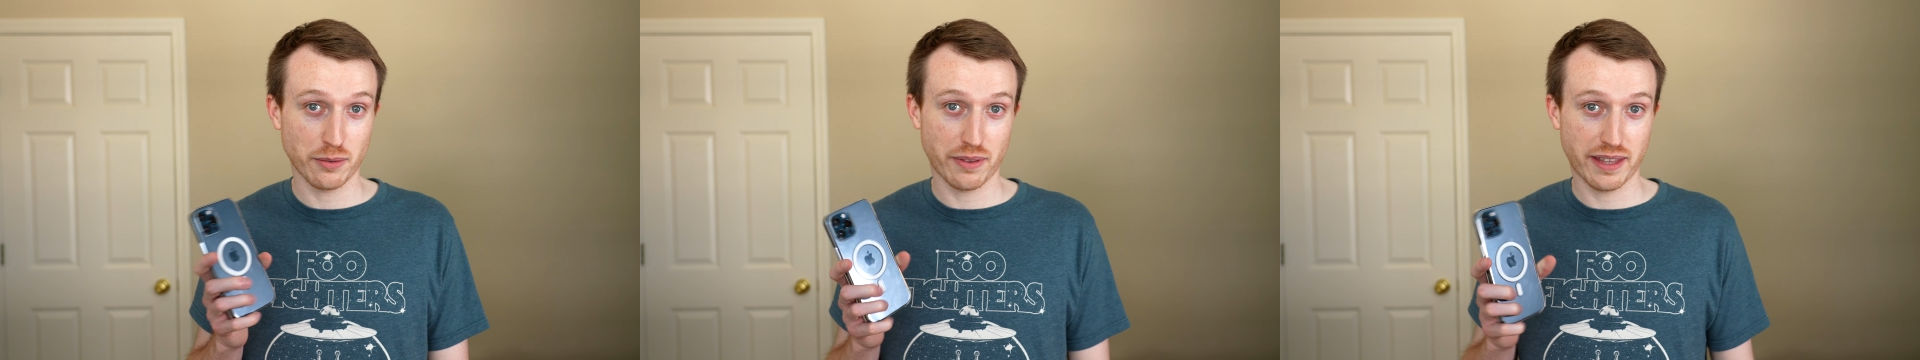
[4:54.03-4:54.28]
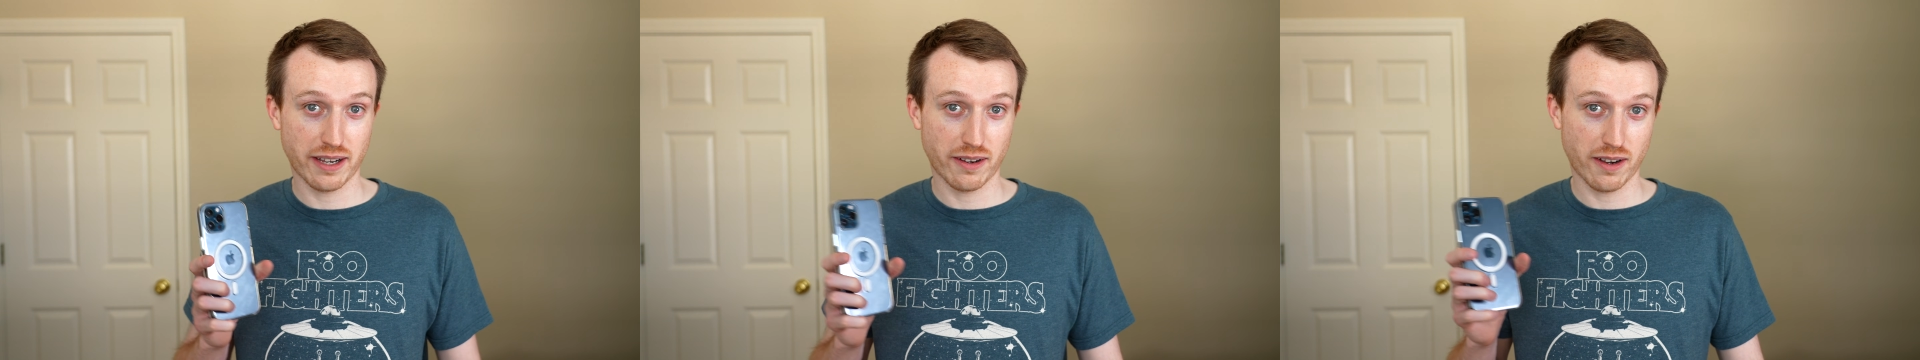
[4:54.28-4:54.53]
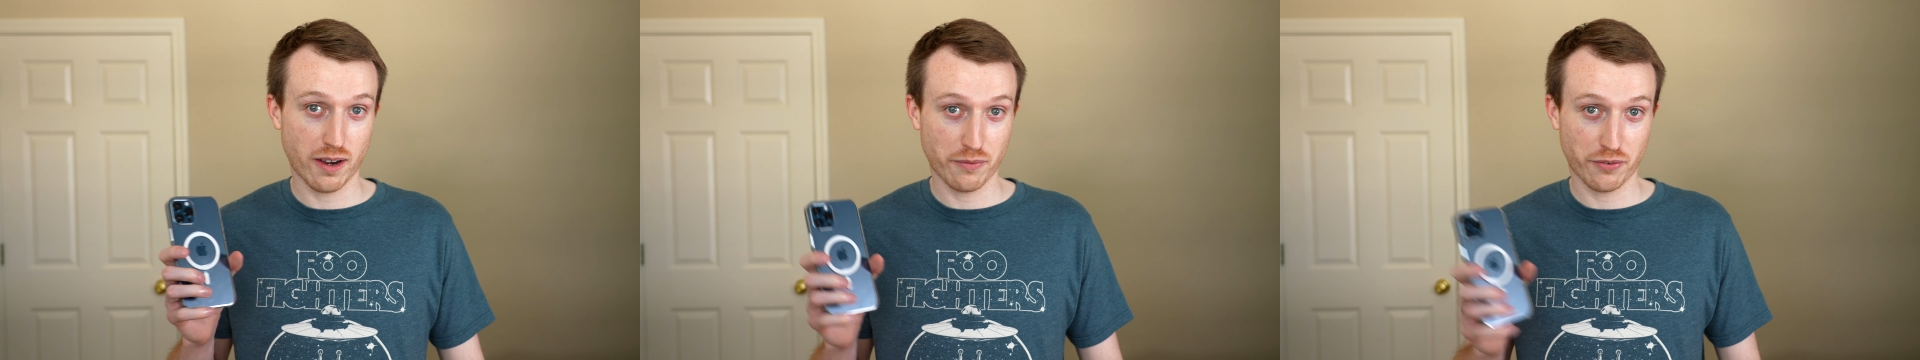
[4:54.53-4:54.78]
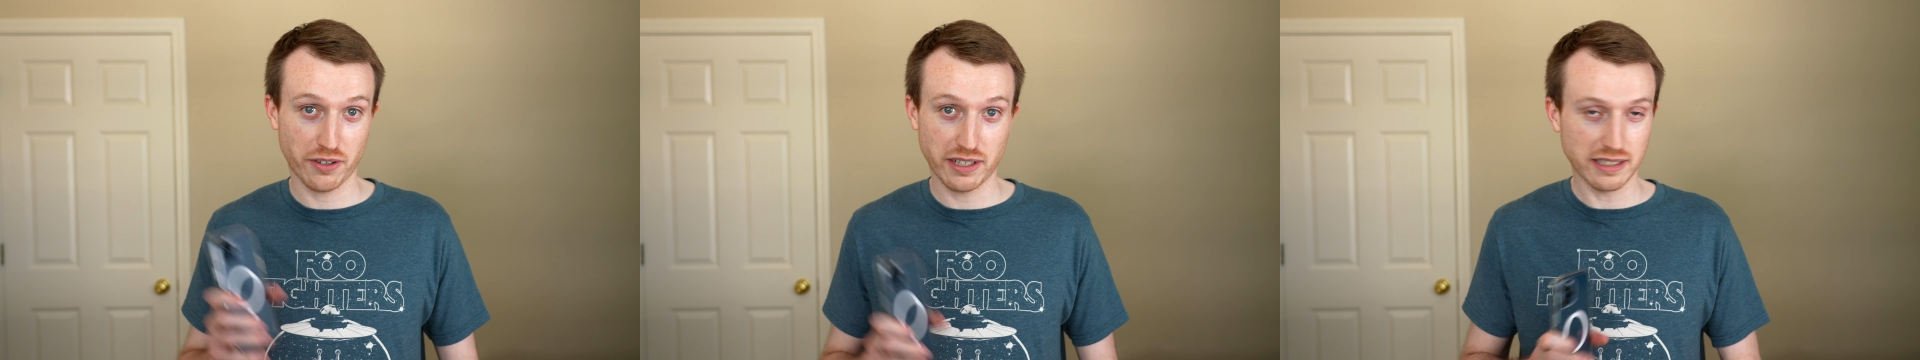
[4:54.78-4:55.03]
without
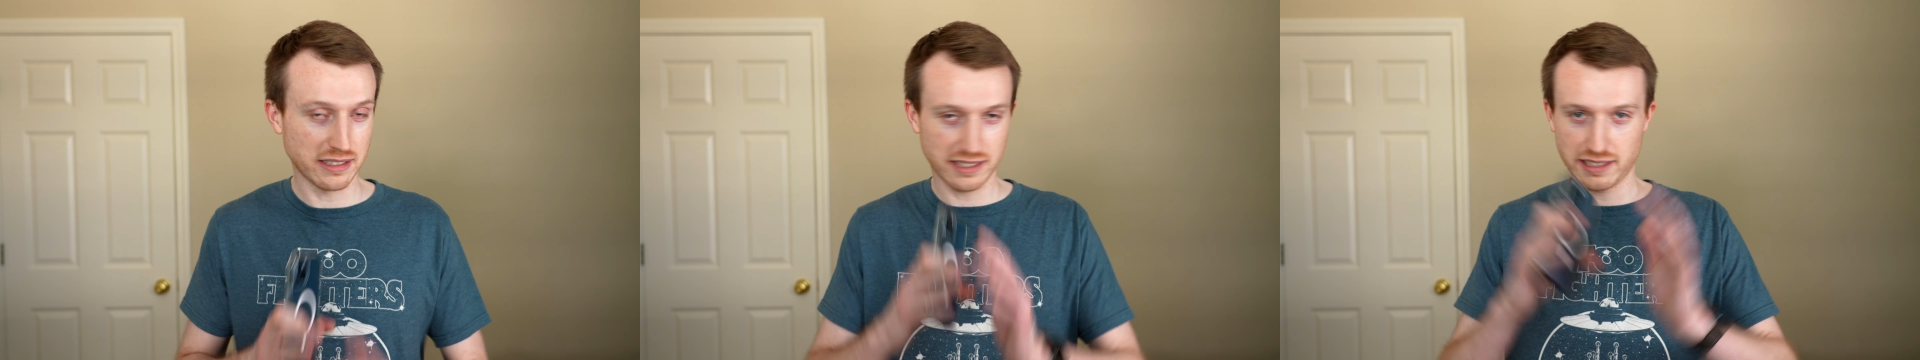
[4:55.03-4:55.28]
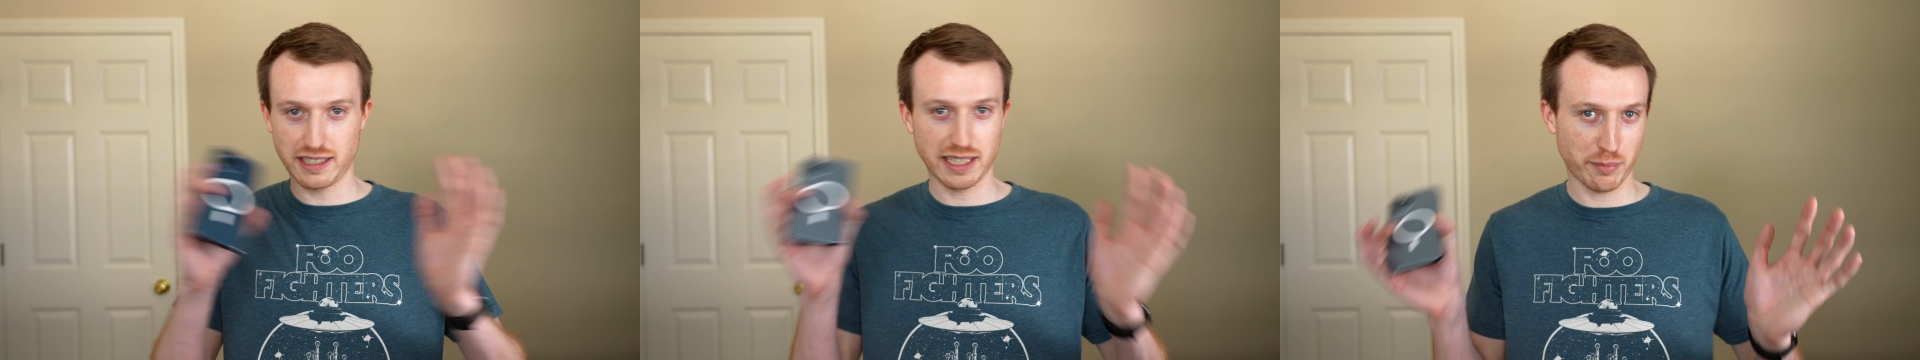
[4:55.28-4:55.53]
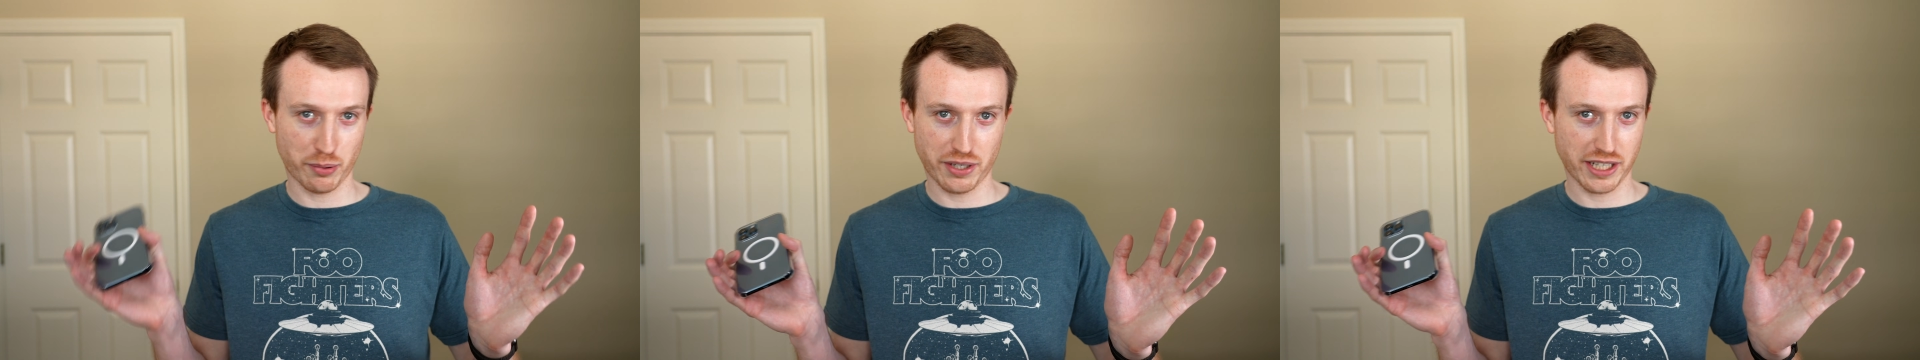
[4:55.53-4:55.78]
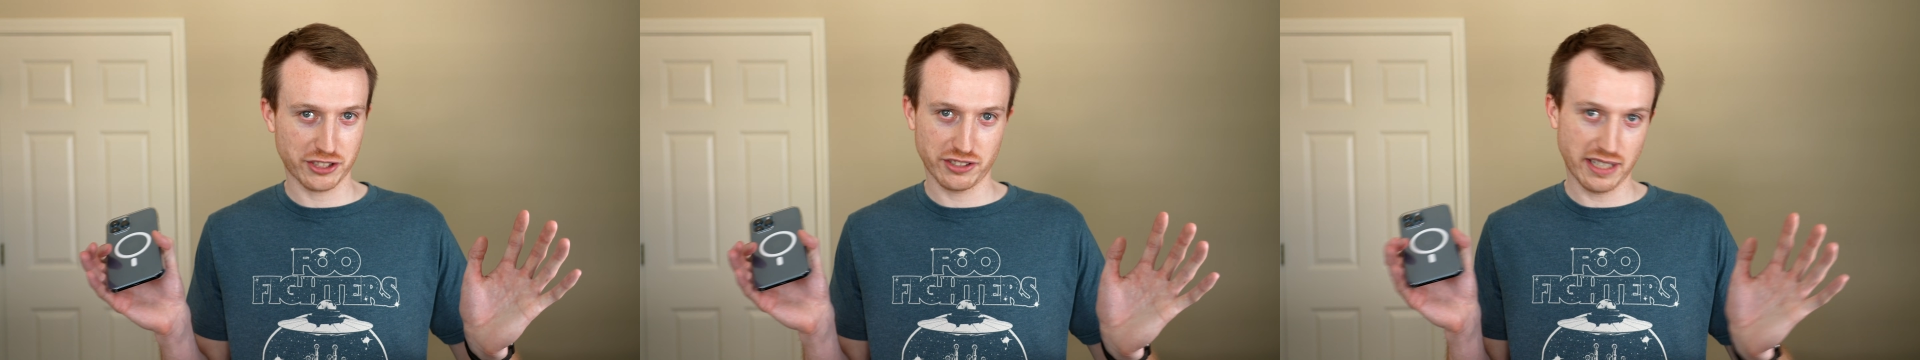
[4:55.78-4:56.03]
offering any
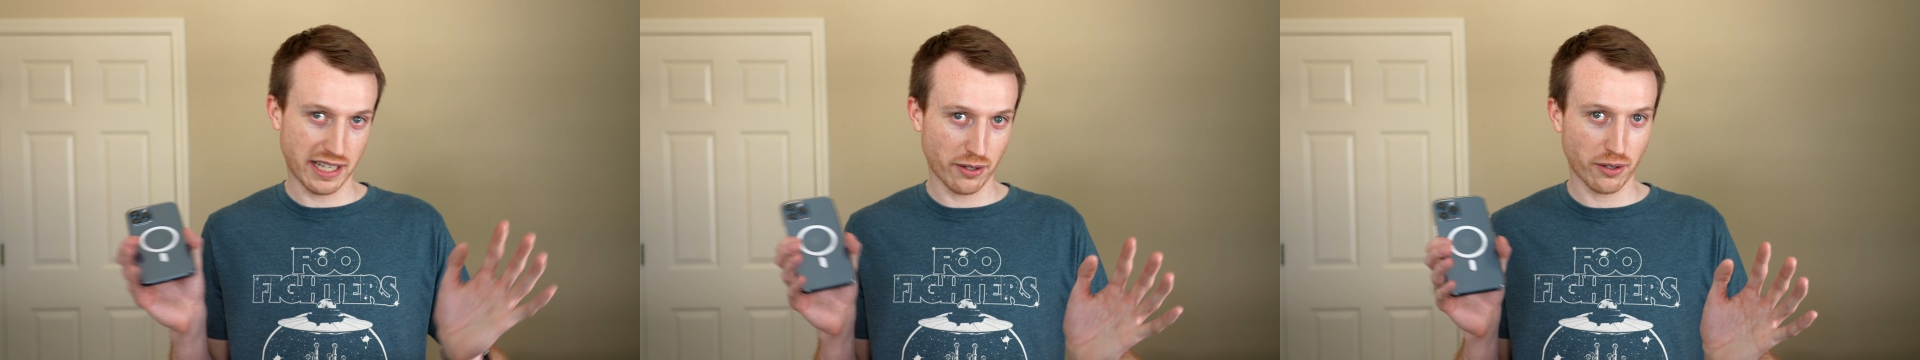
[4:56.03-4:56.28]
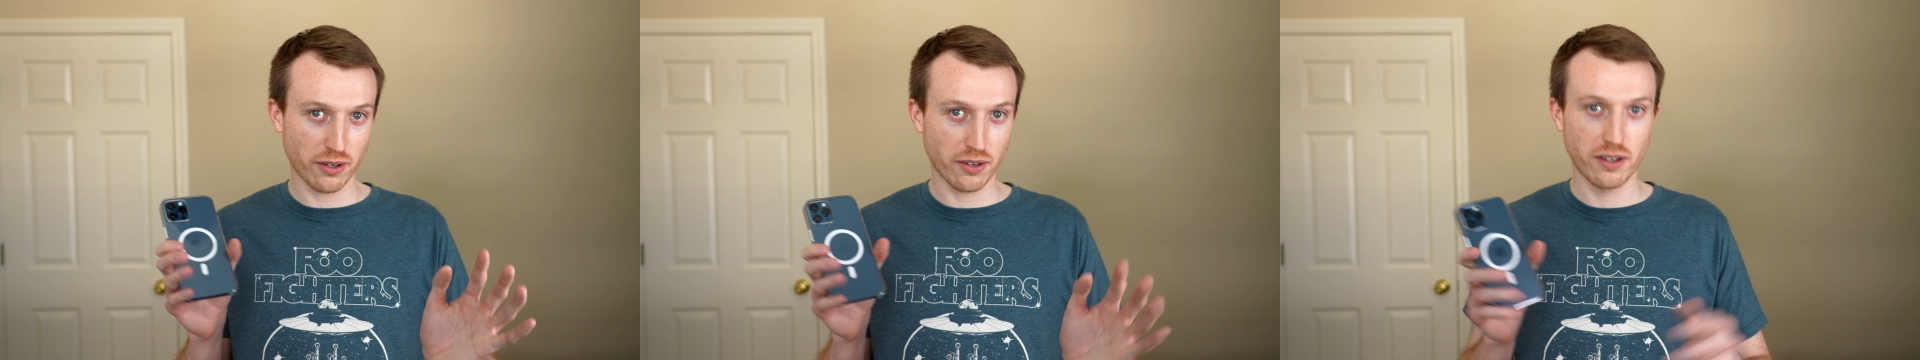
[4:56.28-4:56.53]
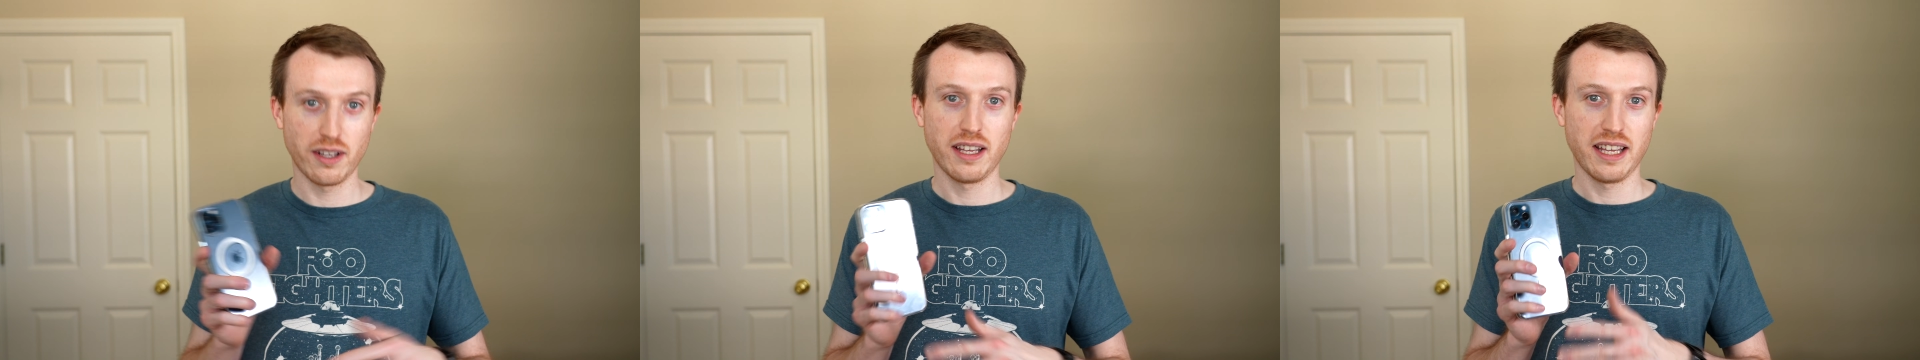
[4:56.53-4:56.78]
protection at all.